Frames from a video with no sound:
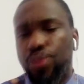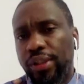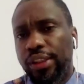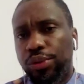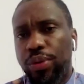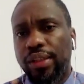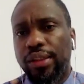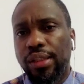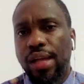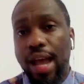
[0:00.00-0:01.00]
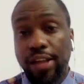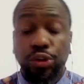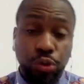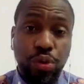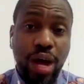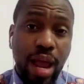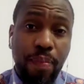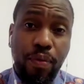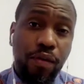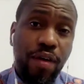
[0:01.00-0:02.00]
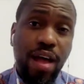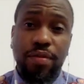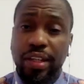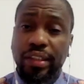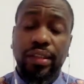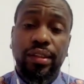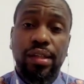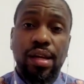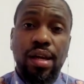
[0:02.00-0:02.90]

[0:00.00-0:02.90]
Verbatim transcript: twenty twenty had two high profile visits.